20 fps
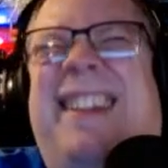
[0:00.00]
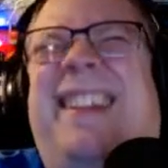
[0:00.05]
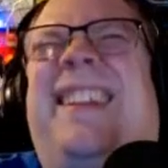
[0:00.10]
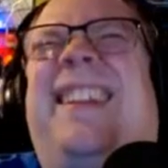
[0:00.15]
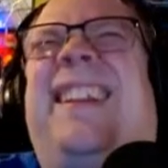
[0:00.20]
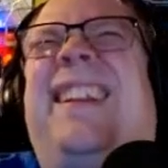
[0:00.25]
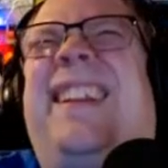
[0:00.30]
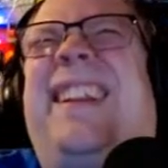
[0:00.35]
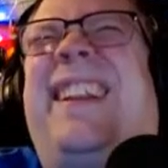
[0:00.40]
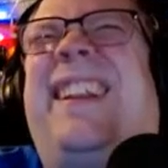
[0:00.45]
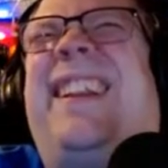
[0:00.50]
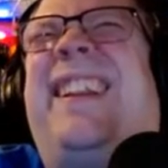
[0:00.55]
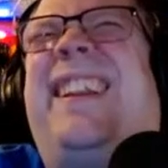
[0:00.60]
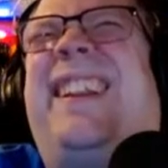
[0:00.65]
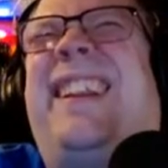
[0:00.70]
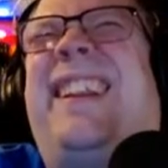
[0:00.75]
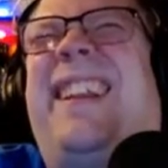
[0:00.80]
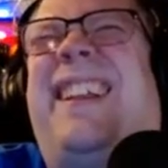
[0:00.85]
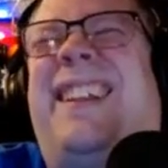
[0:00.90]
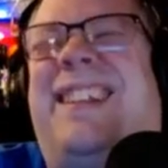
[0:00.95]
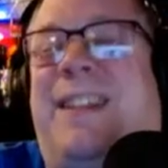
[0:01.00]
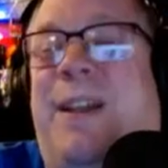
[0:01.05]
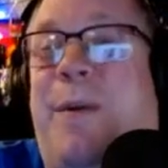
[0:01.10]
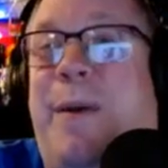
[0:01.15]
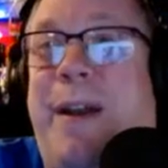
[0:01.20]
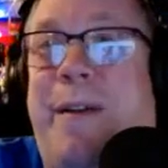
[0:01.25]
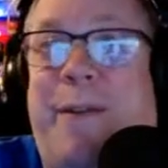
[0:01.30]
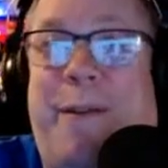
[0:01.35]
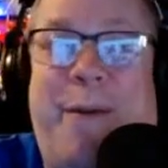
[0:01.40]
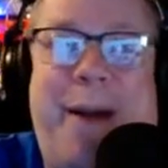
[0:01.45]
Stratos because no
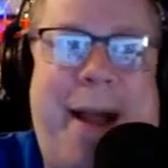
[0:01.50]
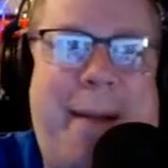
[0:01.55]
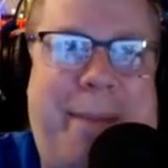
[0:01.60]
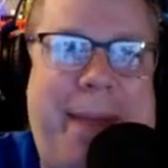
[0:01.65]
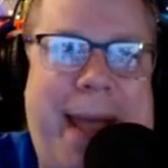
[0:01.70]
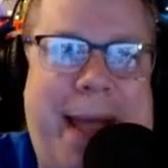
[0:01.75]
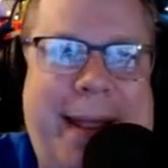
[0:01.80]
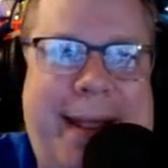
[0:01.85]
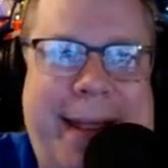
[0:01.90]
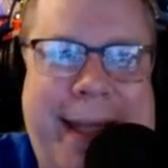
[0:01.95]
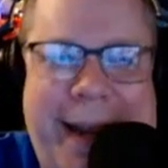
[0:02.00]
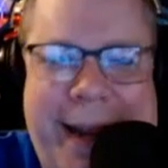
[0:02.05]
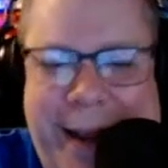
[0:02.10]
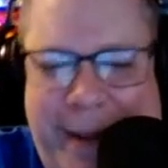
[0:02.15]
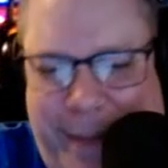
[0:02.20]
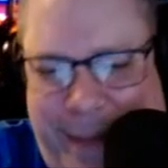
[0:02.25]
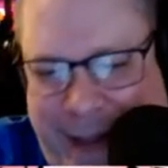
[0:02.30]
one ever wrapped that thing up.